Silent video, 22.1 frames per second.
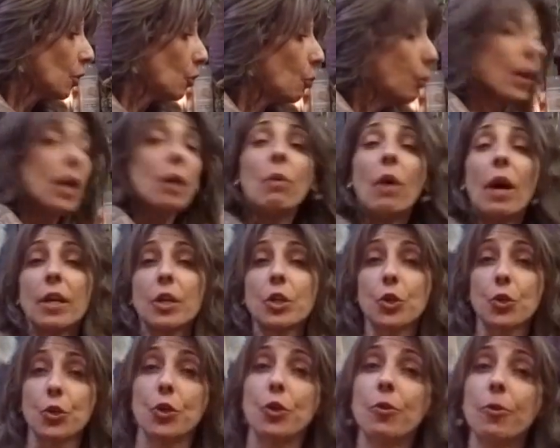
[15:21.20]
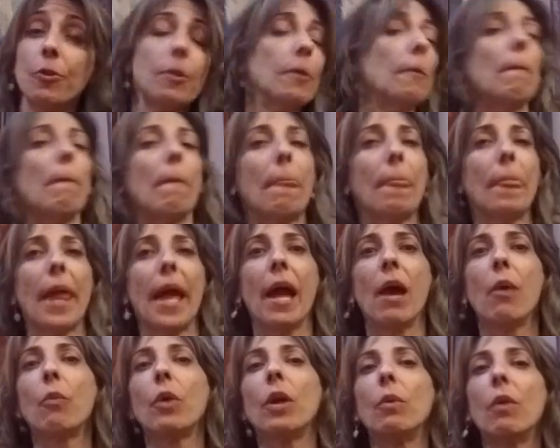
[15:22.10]
We want truth,
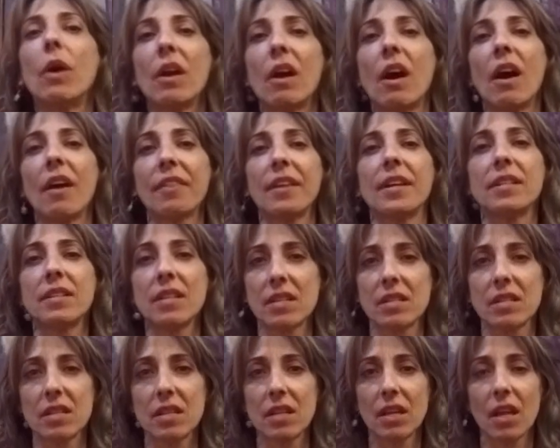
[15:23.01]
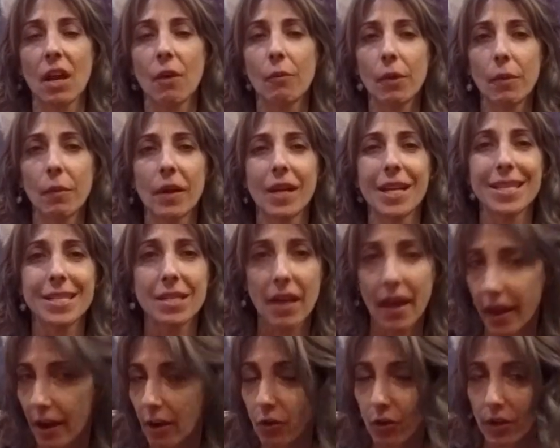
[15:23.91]
and we want authenticity, and we want
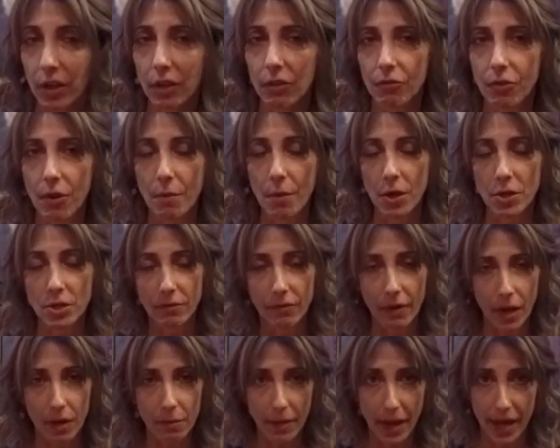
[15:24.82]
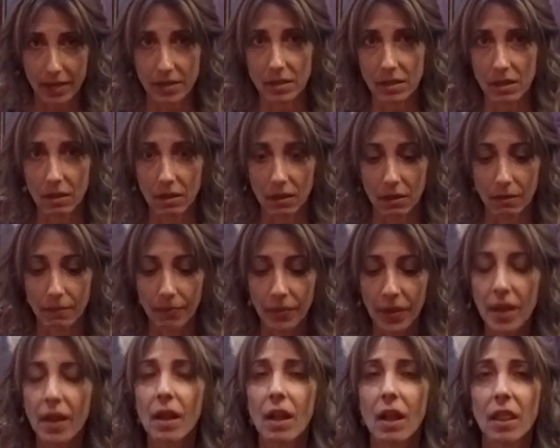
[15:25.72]
integrity from our divine masculine.
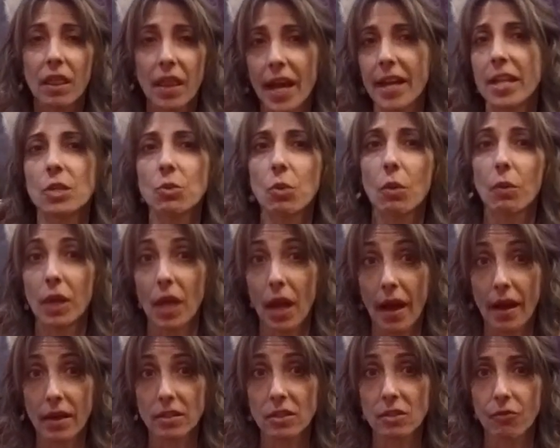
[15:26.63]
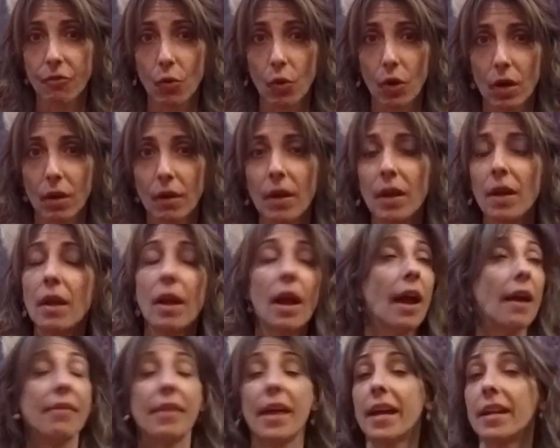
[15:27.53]
That is what we ask for,
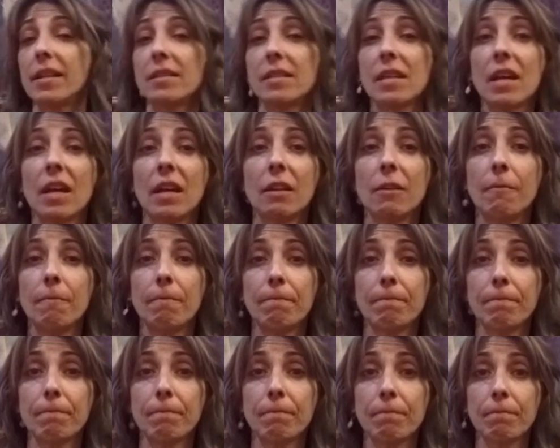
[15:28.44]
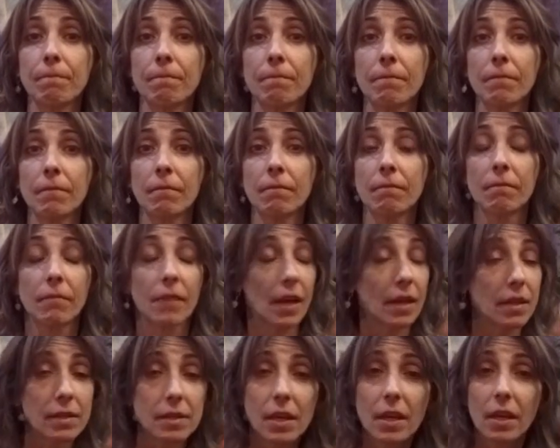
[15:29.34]
and that is it.
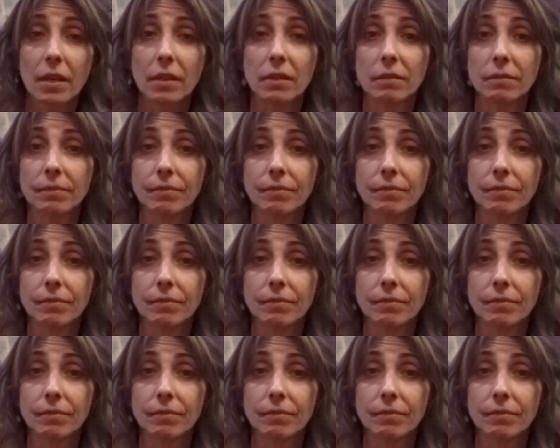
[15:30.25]
That is it.